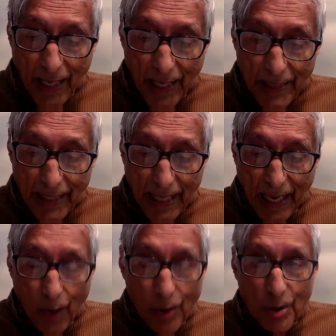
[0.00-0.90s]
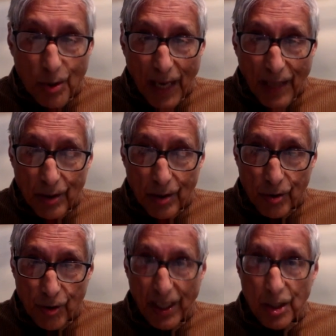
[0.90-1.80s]
They also had
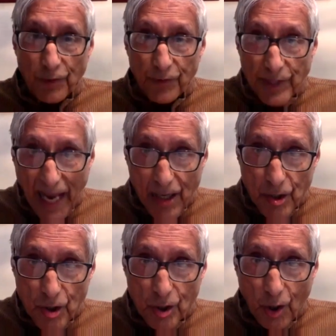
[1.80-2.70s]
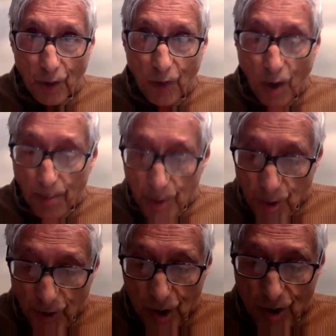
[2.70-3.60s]
traits of dash, of
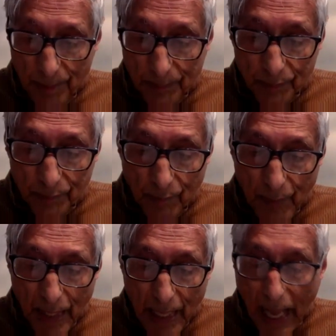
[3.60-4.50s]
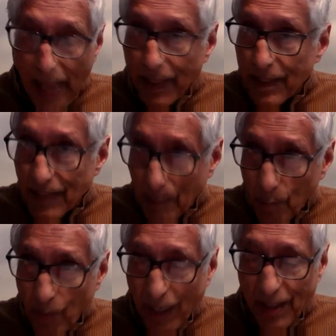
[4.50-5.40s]
opportunism. And in
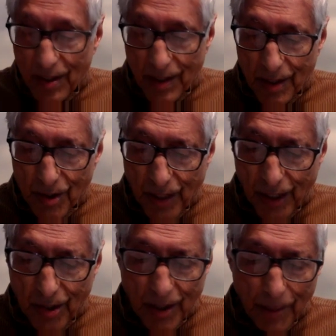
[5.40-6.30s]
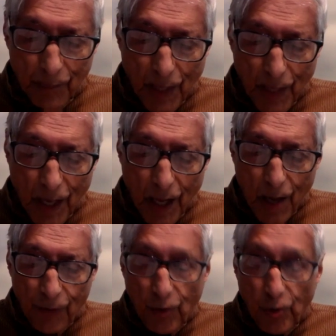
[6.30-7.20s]
some ways, the Sikhs
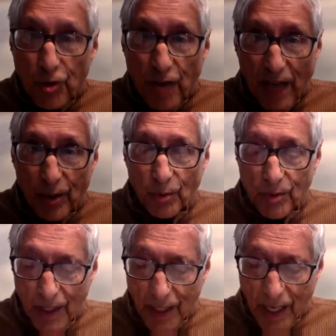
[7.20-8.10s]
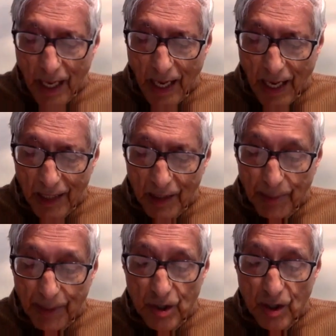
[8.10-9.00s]
foreshadowed the
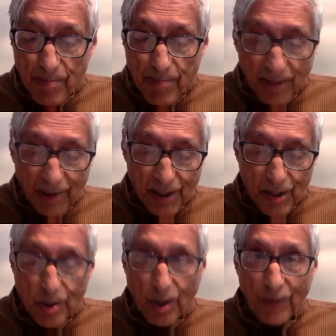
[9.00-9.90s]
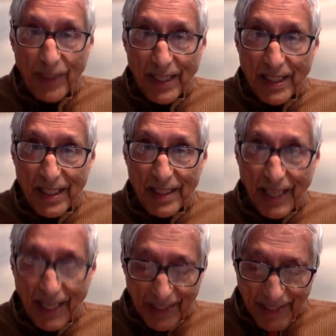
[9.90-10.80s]
British imperialists of the 18th
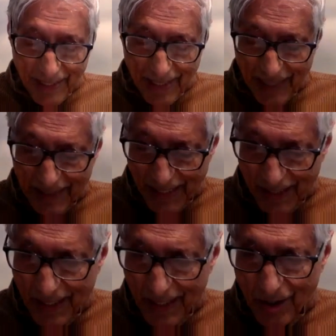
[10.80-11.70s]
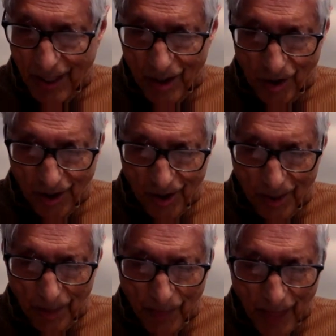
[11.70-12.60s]
and 19th centuries.
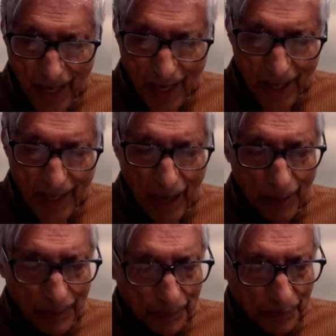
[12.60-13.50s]
Now,